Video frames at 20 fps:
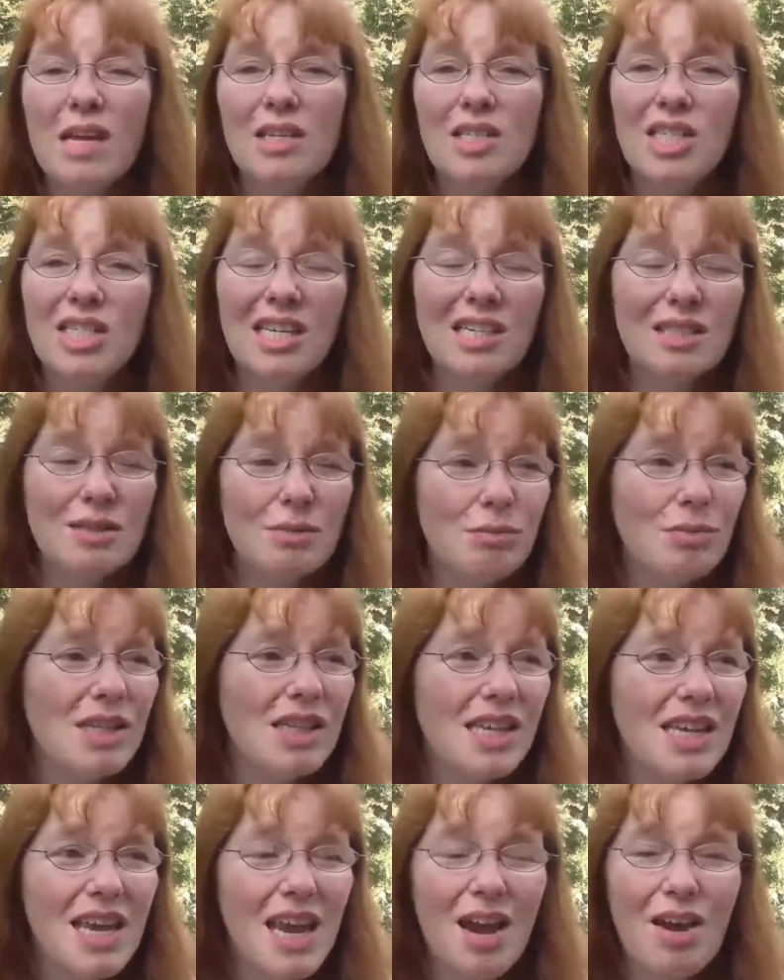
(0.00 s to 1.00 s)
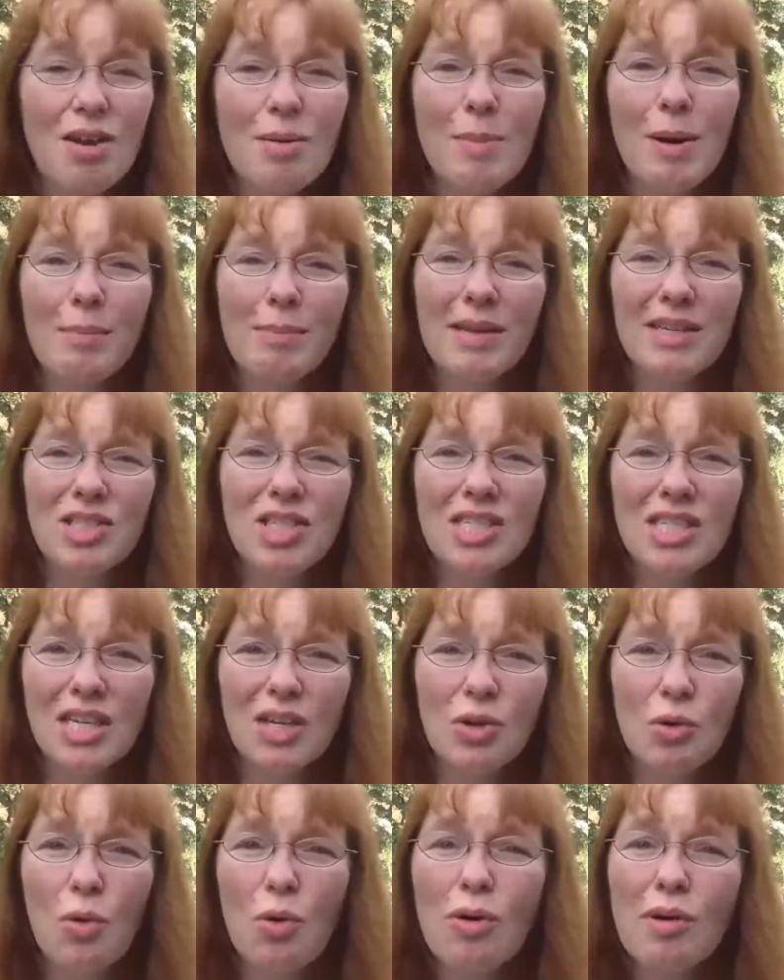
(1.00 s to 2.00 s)
She doesn't really care about me. She's
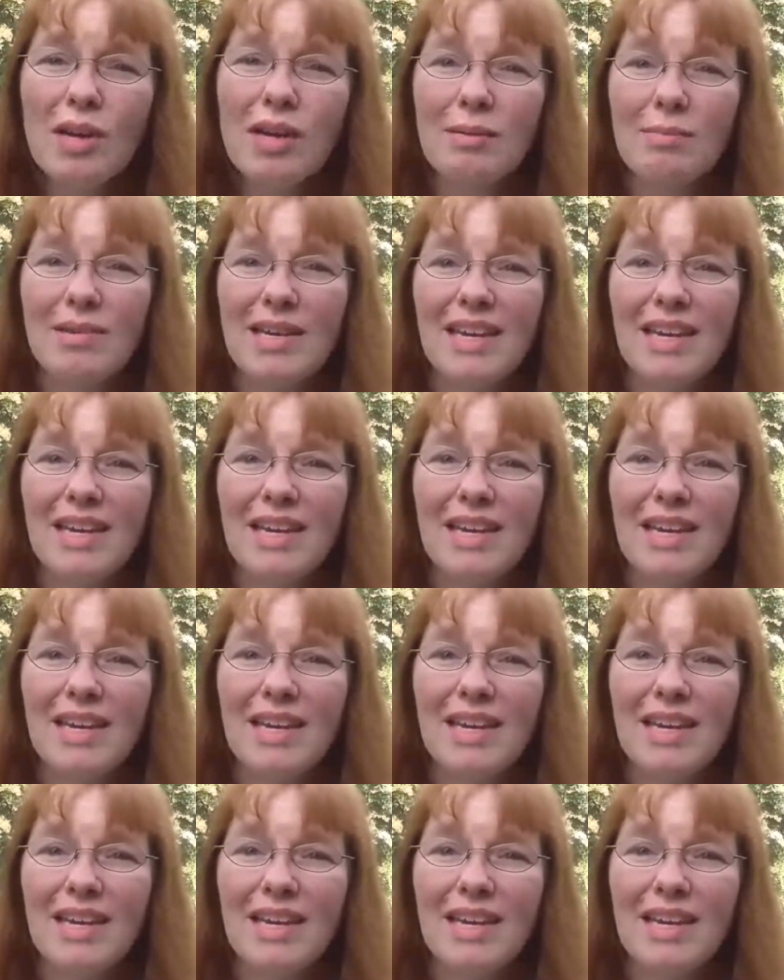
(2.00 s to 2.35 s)
ignoring